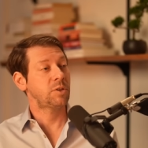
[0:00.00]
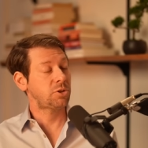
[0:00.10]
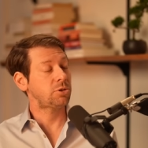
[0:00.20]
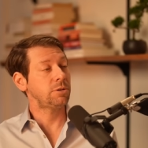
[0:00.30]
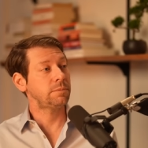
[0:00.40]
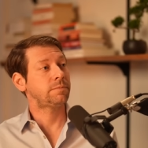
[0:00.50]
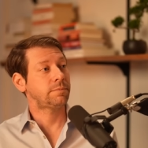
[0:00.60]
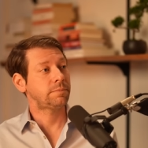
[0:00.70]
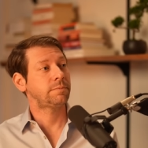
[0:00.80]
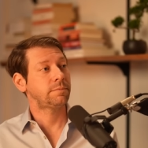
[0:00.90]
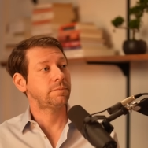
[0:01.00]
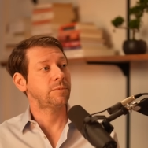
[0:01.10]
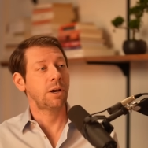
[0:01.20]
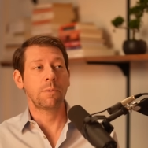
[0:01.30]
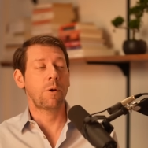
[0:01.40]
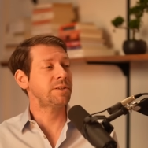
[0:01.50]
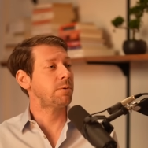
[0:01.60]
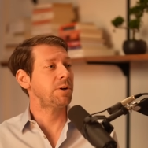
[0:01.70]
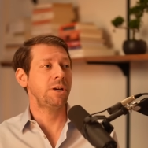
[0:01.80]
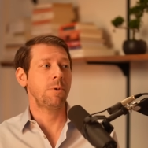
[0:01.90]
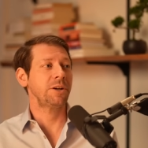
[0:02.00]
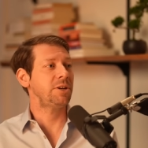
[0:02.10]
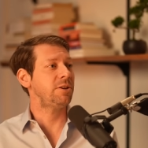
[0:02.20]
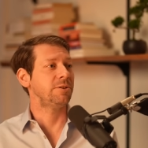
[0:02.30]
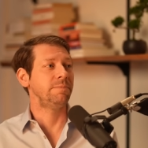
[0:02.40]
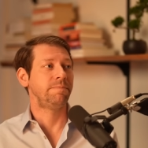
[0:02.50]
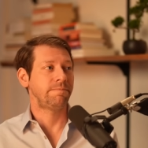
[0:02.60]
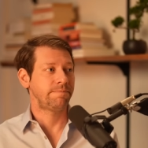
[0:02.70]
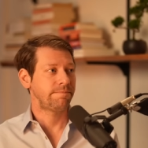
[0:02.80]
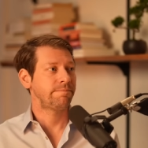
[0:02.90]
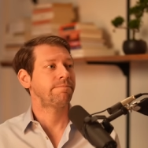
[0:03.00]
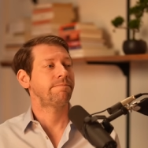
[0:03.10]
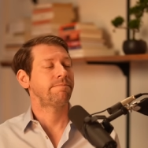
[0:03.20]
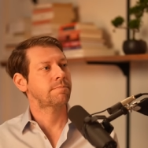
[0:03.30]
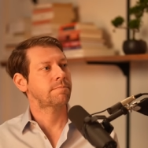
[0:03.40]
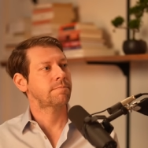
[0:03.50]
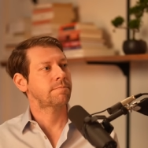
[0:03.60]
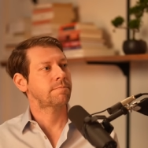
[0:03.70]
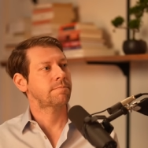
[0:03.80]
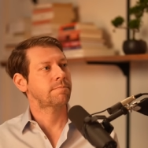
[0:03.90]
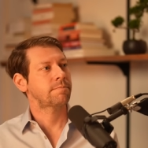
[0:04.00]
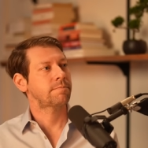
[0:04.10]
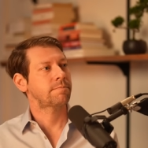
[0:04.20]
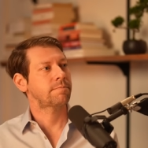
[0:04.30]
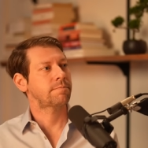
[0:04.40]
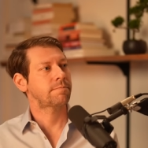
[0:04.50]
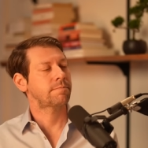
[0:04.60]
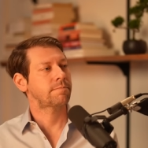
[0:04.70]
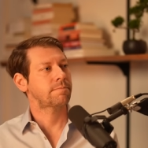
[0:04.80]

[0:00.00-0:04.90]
It's true. No it's one like, wants a wishy-washy dude, right? And so it's funny because